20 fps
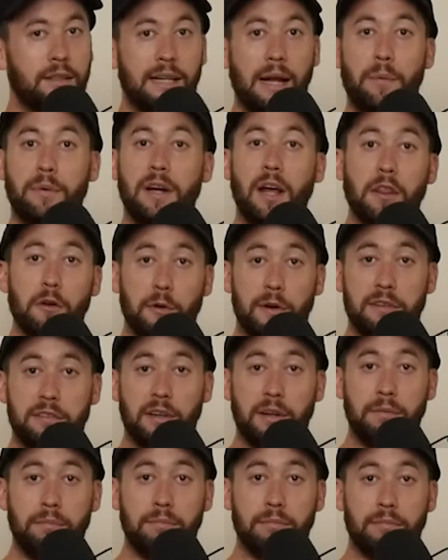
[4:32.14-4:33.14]
Now, another
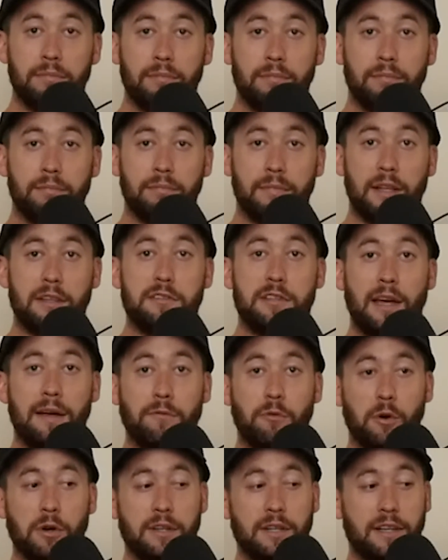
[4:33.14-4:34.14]
reason that
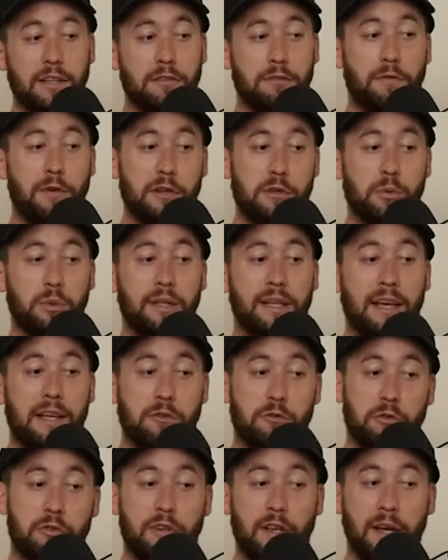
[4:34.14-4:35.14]
Zandvoort is visually
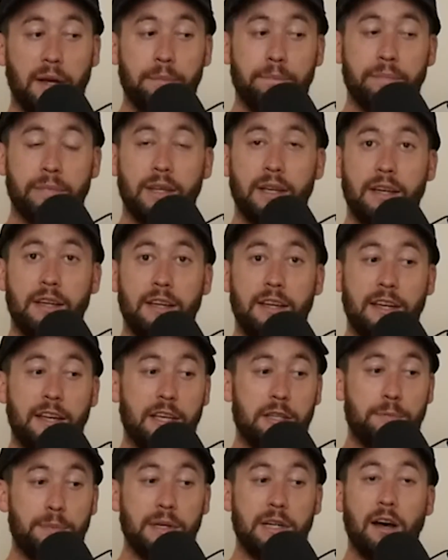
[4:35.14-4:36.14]
interesting
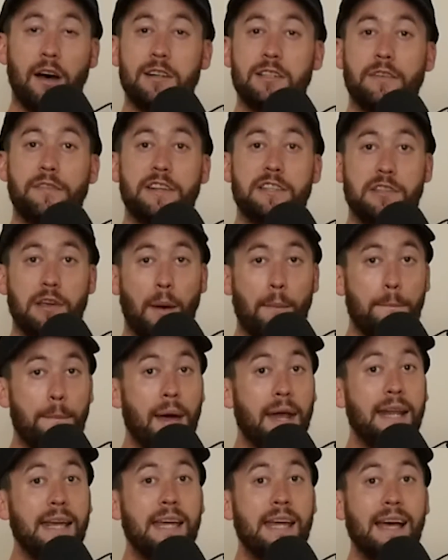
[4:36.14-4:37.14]
is because of its
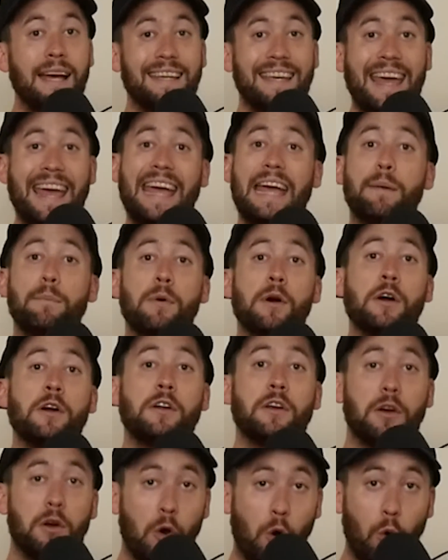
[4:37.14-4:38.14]
many
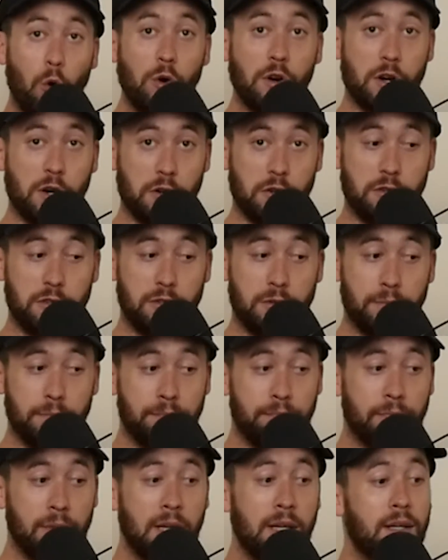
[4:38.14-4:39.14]
cambered corners.
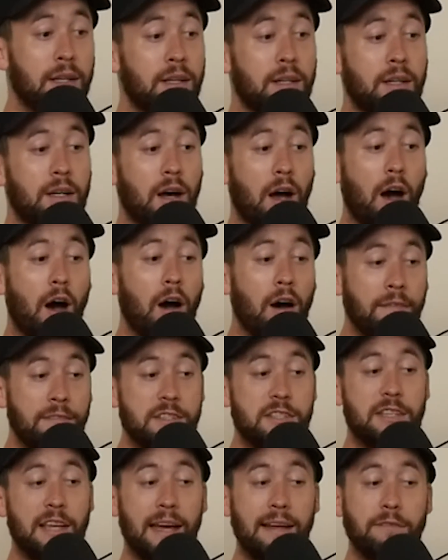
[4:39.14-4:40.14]
Of
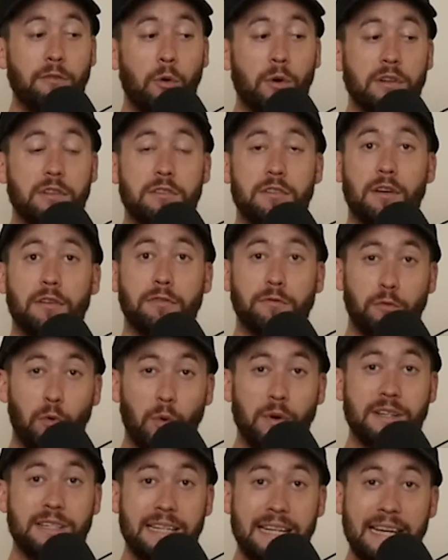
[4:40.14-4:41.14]
Zandvoort's
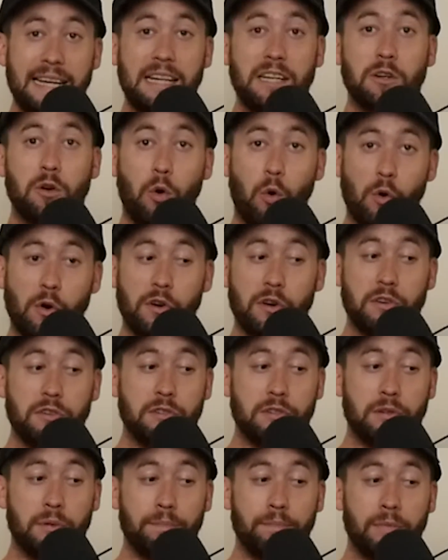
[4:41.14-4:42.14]
14
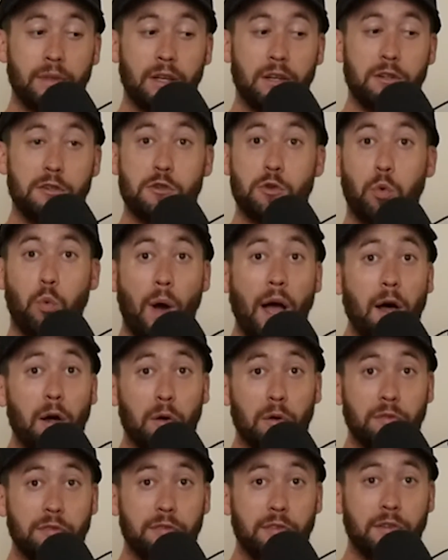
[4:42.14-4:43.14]
corners,
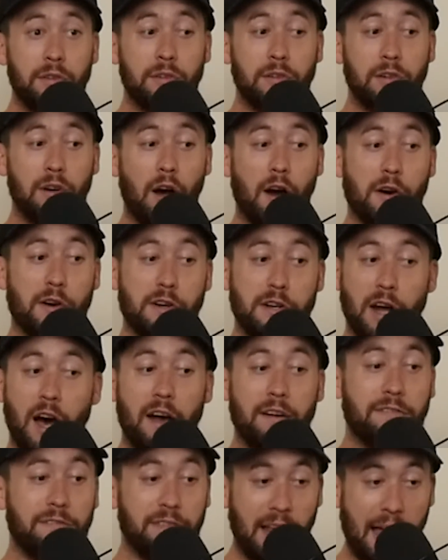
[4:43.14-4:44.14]
12 are
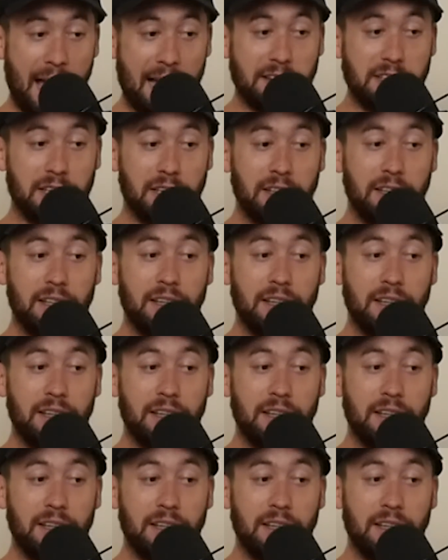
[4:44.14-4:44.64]
not flat,